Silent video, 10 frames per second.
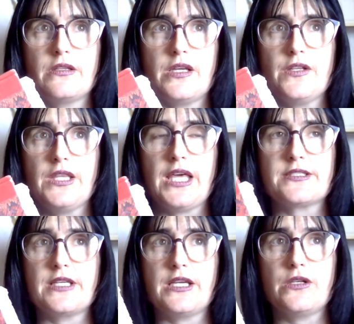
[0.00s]
unless
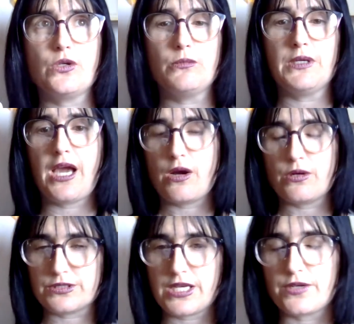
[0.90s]
they knew me
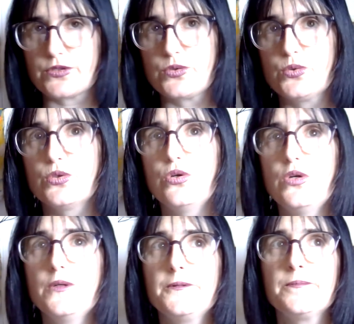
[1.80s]
outside of school,
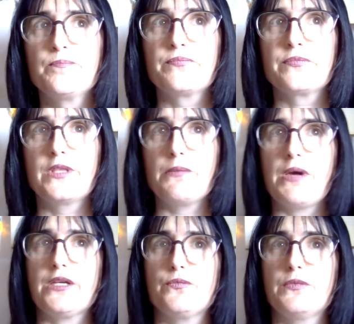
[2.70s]
they
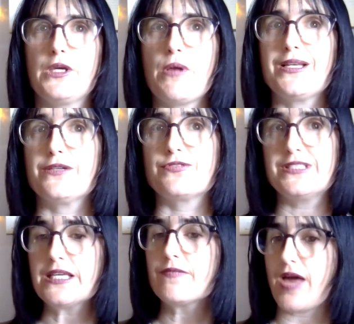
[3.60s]
might have
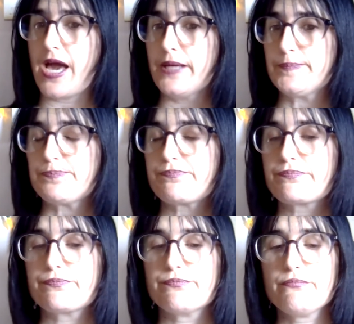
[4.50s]
seen that.
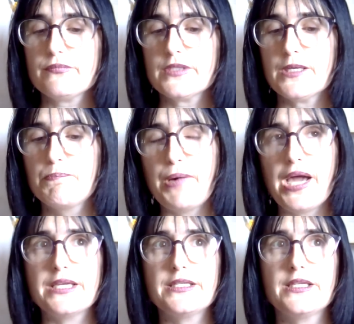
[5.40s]

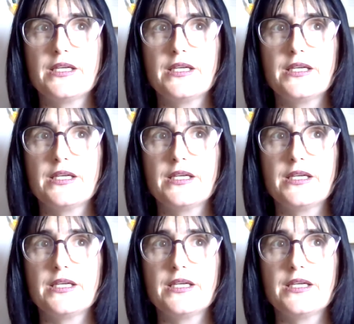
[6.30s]
But